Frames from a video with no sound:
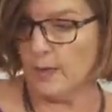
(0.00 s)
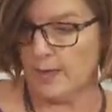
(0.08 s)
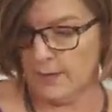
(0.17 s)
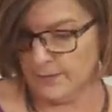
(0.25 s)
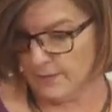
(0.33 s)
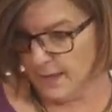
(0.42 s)

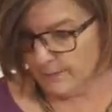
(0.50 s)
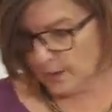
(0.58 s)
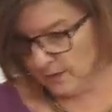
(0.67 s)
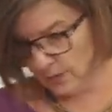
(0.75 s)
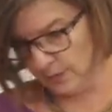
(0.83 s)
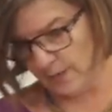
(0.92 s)
with, I'm
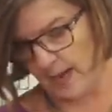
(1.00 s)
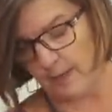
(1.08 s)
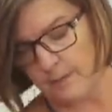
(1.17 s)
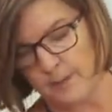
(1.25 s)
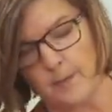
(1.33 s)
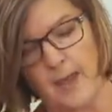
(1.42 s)
going to
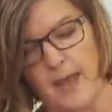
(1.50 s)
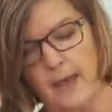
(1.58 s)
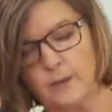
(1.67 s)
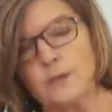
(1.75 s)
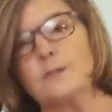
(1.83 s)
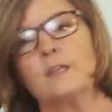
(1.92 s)
grab the
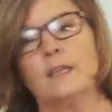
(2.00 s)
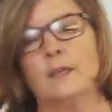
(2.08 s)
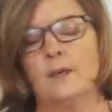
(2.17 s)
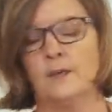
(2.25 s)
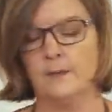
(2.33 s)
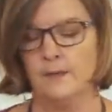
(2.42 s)
patterns
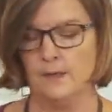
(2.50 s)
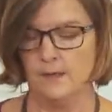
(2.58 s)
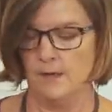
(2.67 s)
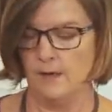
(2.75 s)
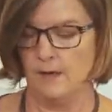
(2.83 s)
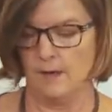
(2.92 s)
here.
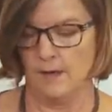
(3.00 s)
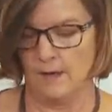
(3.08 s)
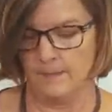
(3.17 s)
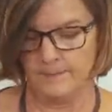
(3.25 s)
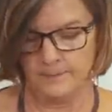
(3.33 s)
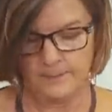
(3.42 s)

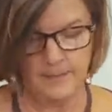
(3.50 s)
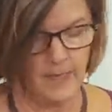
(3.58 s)
Um,